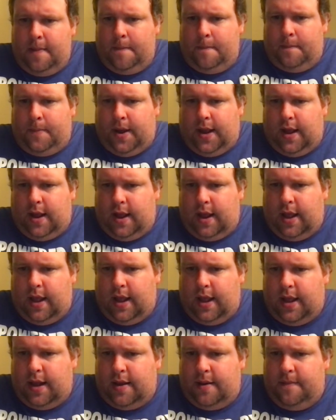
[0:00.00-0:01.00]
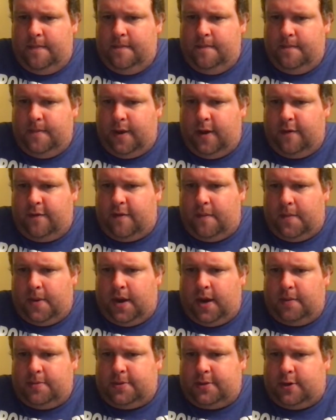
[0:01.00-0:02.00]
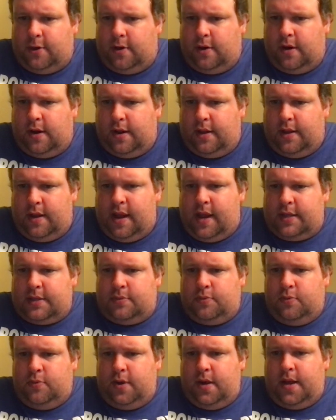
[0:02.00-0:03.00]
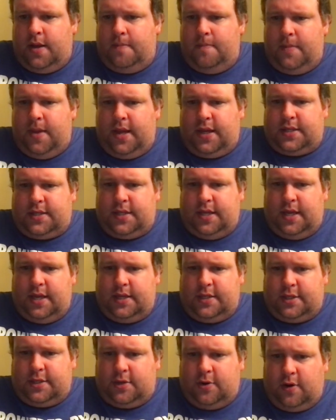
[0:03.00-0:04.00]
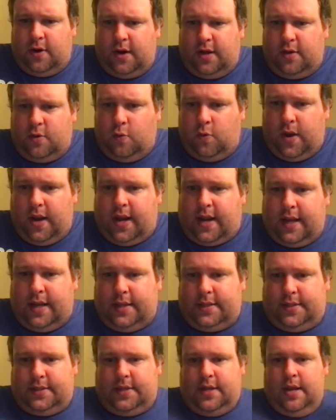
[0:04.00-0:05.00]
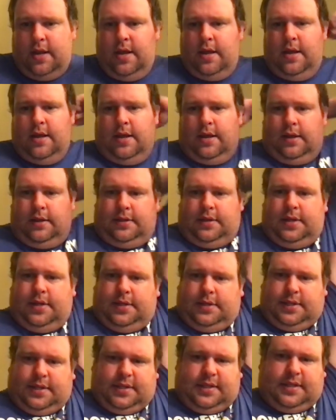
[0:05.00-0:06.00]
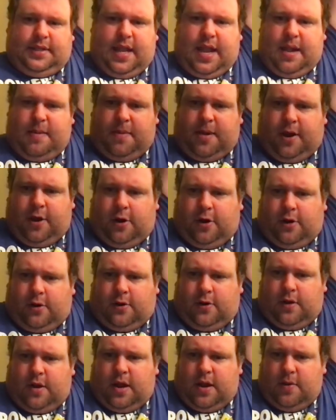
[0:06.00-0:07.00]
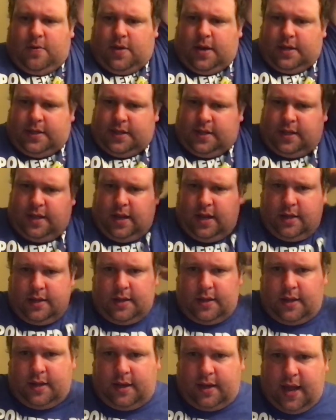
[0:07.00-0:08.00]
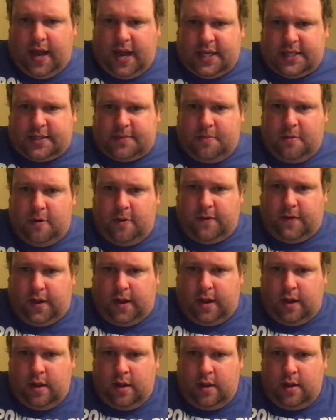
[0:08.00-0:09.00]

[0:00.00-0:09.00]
by a head of a mobster, and that's what makes his story the weakest. Is he's the same character he was at the end of the last movie,